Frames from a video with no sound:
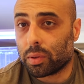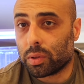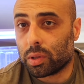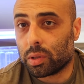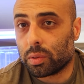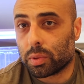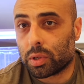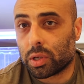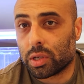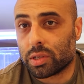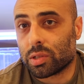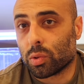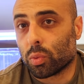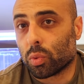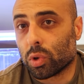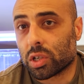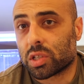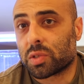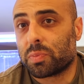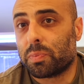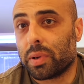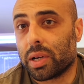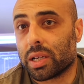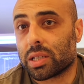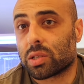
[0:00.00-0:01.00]
because it
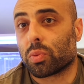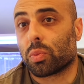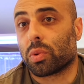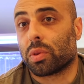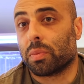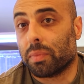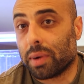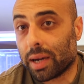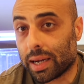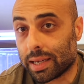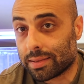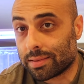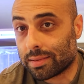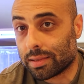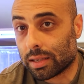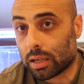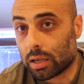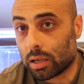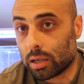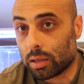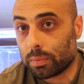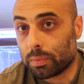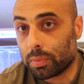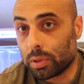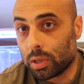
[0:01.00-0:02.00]
works best with my
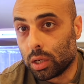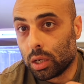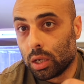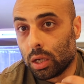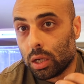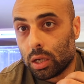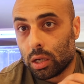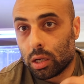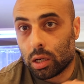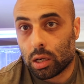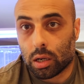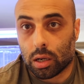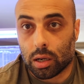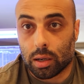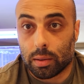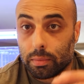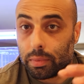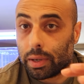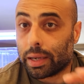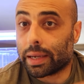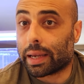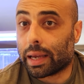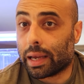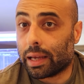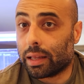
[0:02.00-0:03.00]
setup.
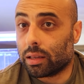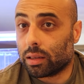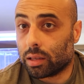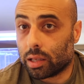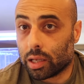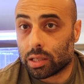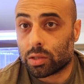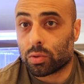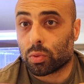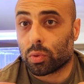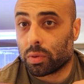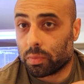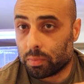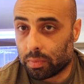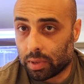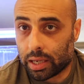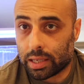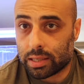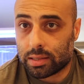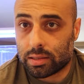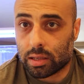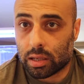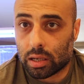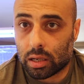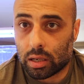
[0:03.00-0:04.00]
Again, that's with my
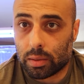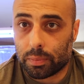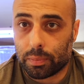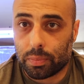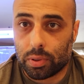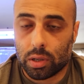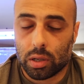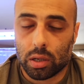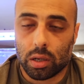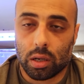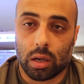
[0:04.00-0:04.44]
setup.